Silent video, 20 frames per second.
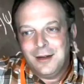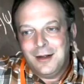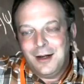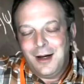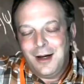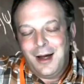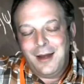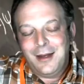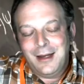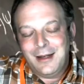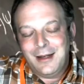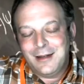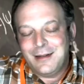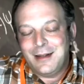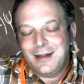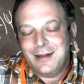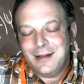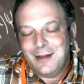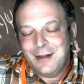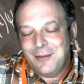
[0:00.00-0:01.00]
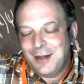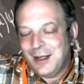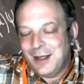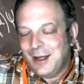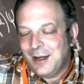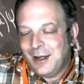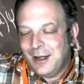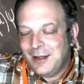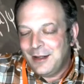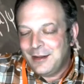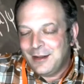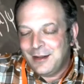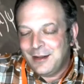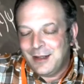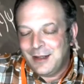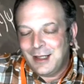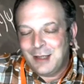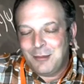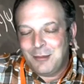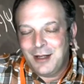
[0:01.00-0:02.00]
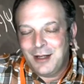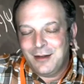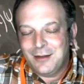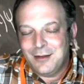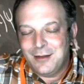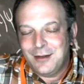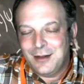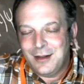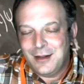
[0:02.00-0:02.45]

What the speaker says: I think it's something I'd like to think about